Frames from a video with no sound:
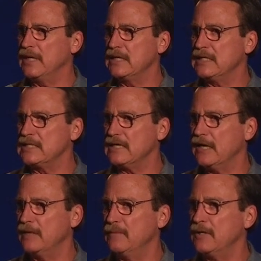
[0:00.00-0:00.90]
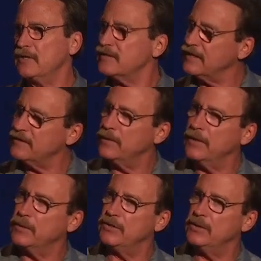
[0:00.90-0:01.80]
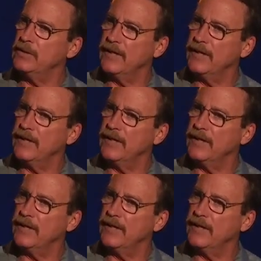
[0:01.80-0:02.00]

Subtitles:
at this time, because that's what they were doing.